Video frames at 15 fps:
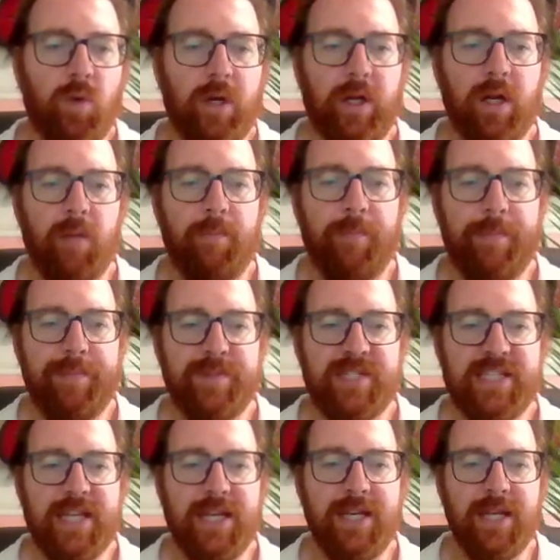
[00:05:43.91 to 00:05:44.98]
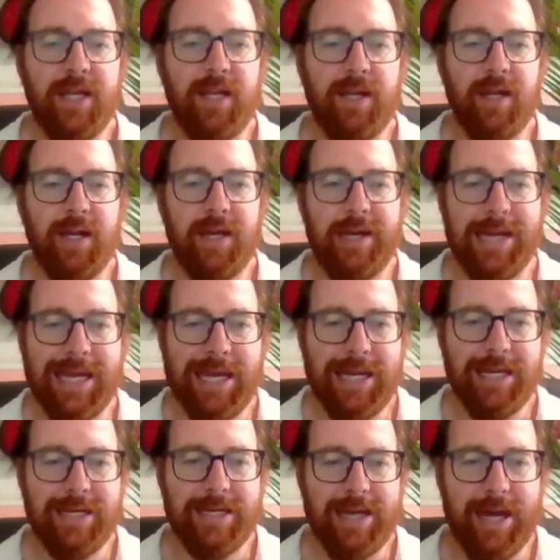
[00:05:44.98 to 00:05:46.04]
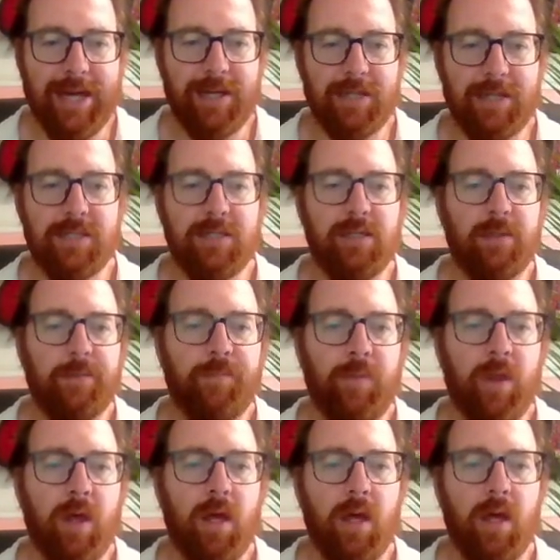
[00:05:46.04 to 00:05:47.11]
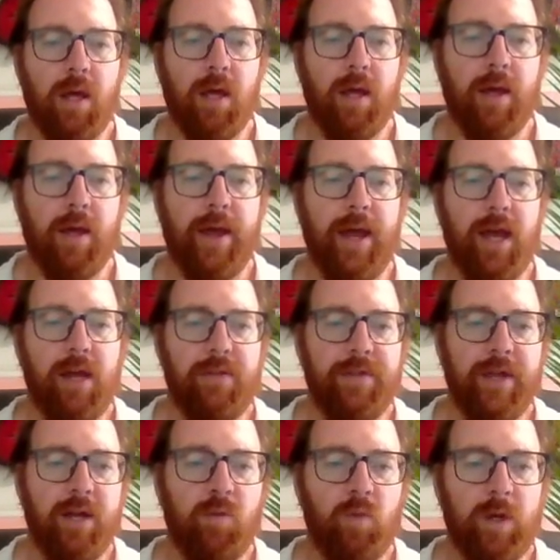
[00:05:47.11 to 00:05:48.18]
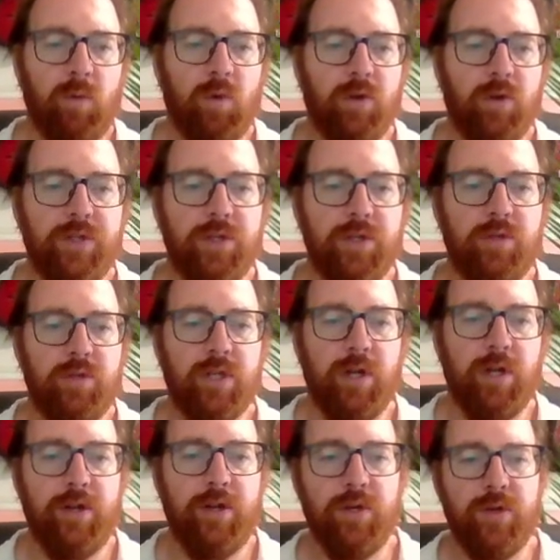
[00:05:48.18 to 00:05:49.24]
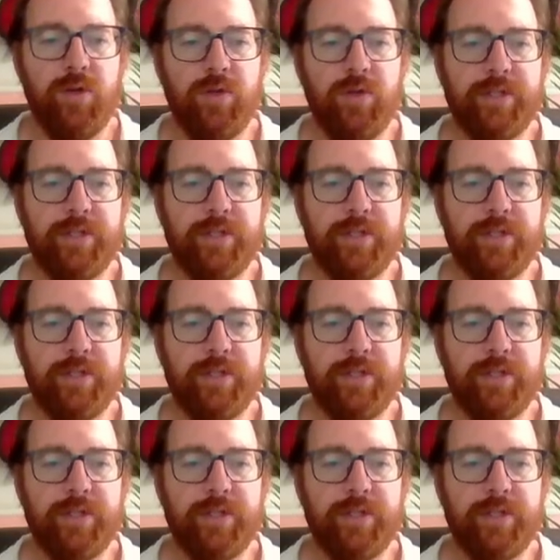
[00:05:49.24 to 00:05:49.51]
We're going to send it an index, and then we will do todos.splice,